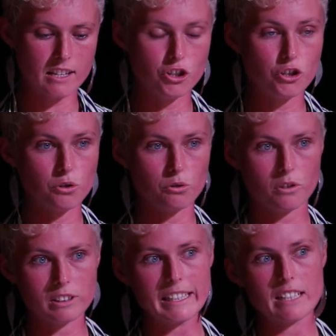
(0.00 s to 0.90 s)
a
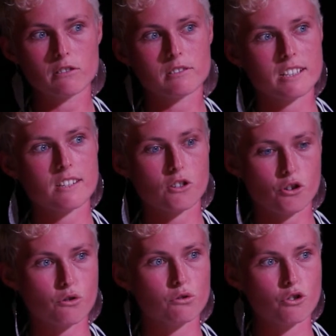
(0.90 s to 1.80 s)
new legal and
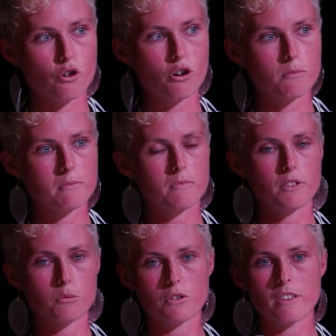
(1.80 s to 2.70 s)
social norm
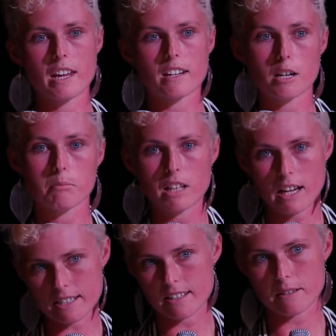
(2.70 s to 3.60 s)
that would then
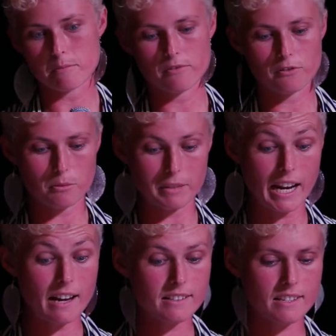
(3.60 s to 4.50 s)
apply to them from
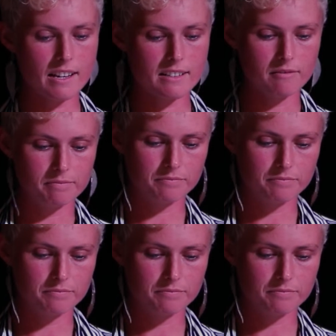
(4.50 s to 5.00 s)
the outside.